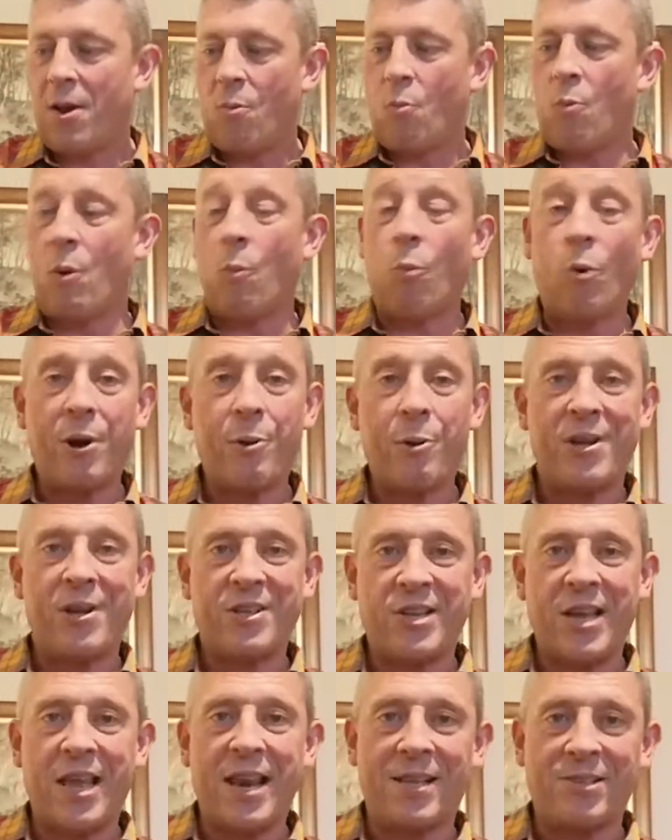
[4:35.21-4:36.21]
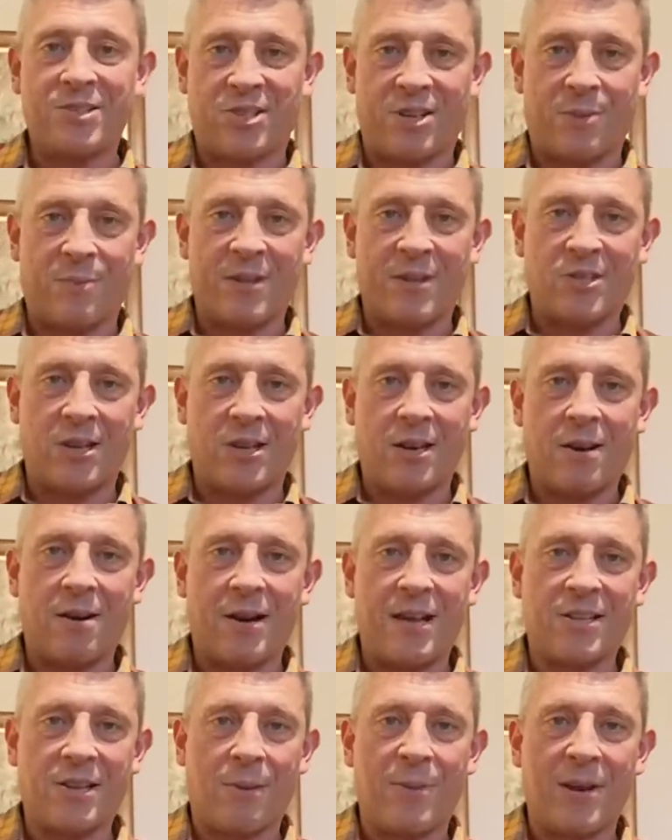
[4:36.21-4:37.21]
with one of his own instruments, and that
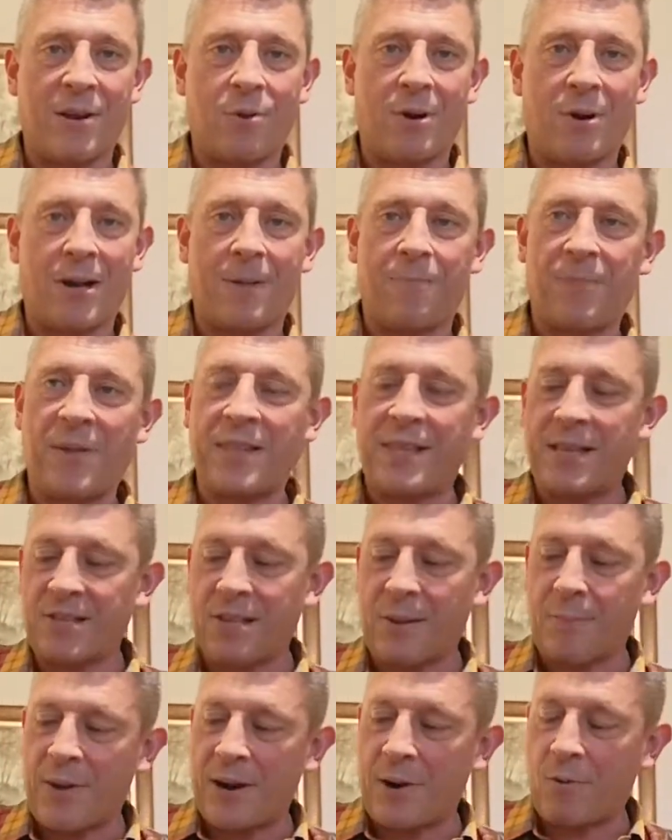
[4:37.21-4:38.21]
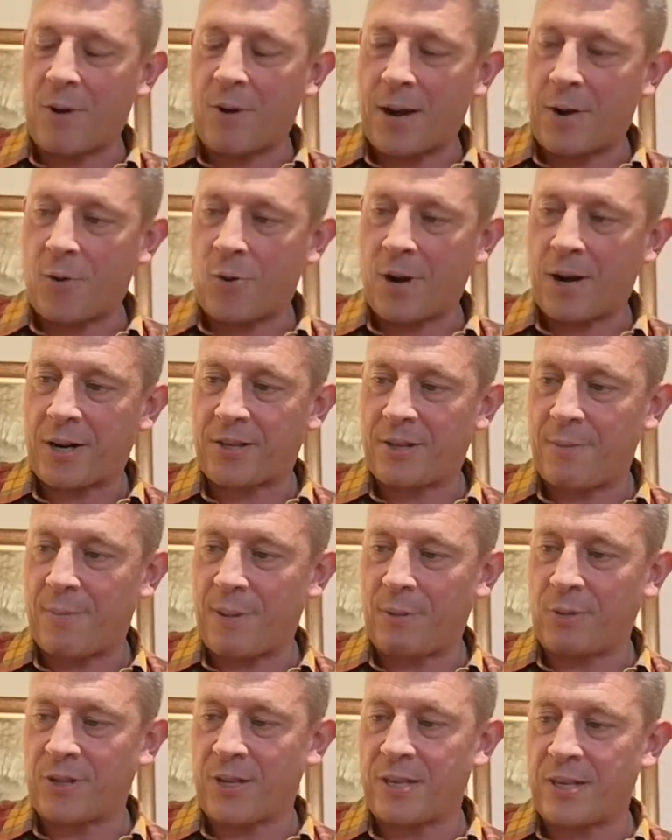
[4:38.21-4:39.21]
is a bit of an honour to be
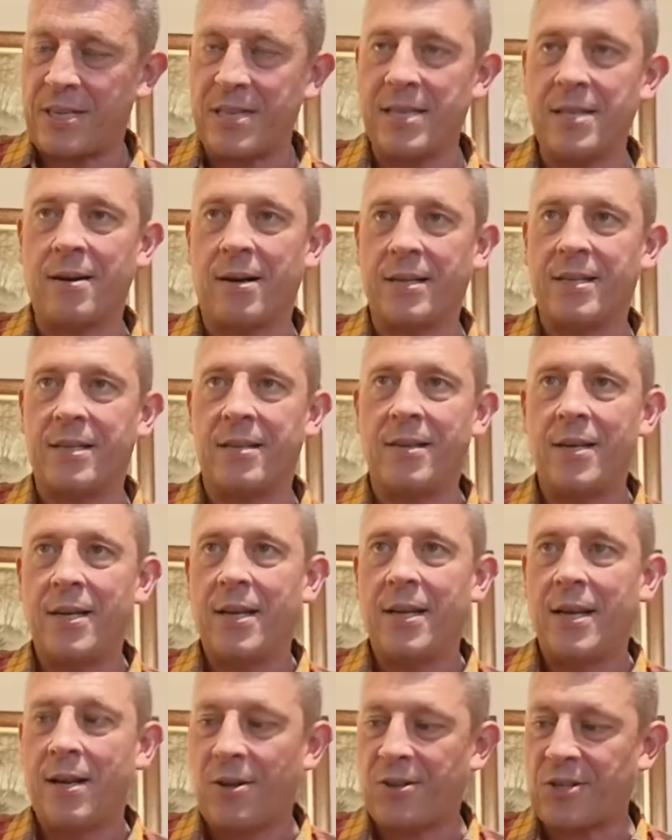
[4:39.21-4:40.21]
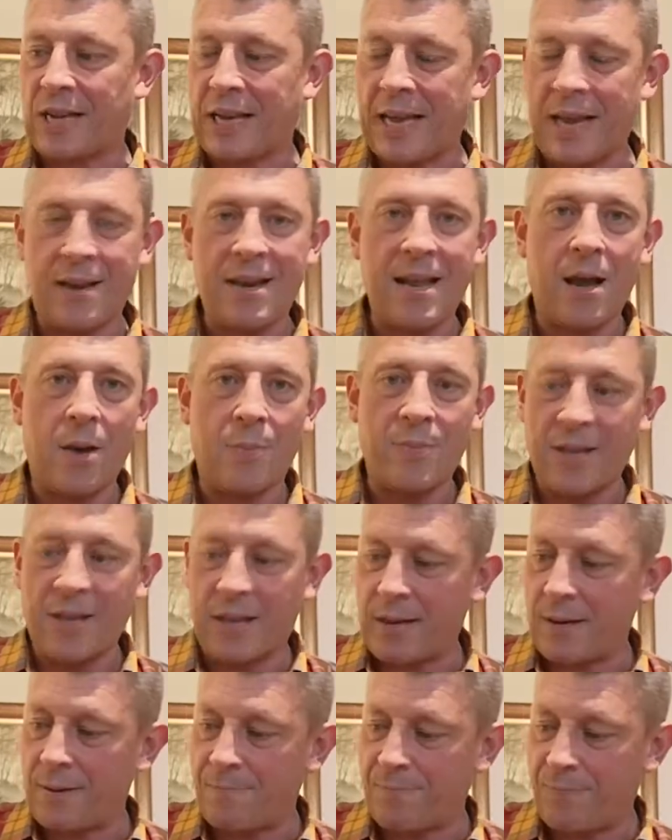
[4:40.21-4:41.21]
able to do that, because I ken nobody
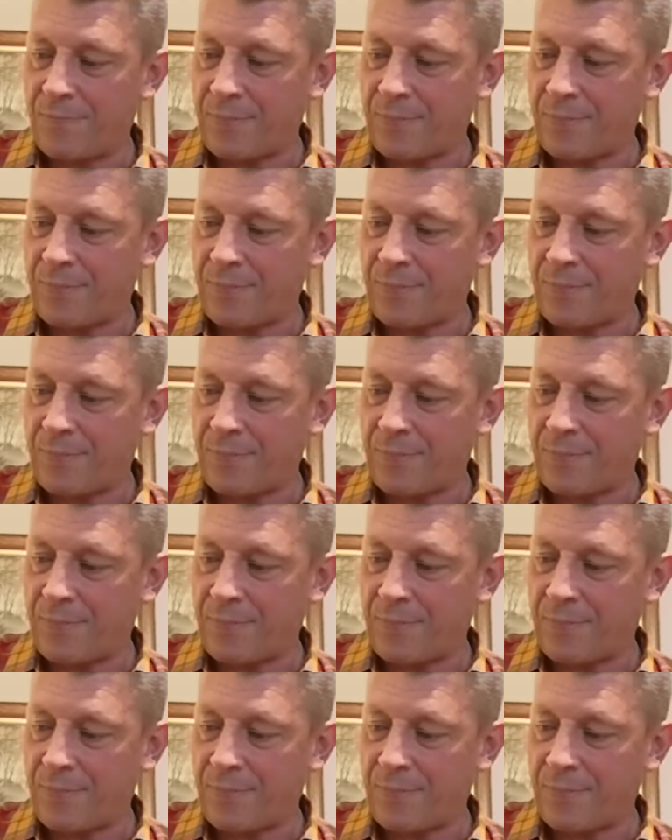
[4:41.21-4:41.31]
can